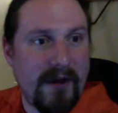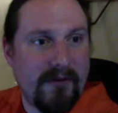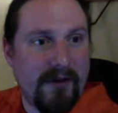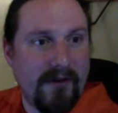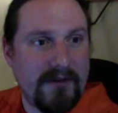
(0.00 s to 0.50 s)

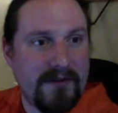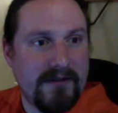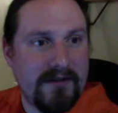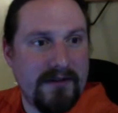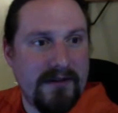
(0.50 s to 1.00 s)
background.
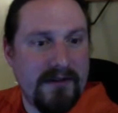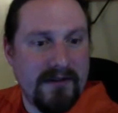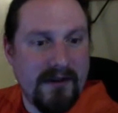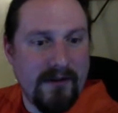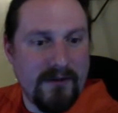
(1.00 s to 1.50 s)

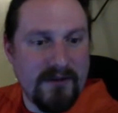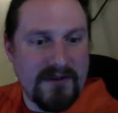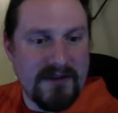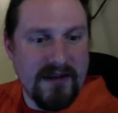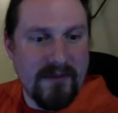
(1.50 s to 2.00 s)
Now we'll use
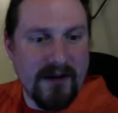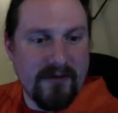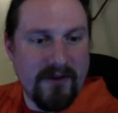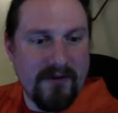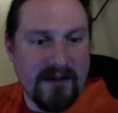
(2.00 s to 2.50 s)
the same
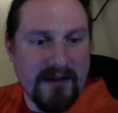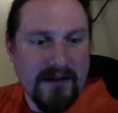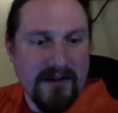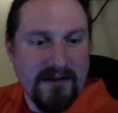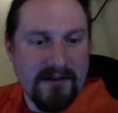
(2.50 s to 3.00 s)
background
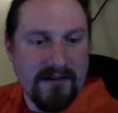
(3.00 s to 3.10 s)
again,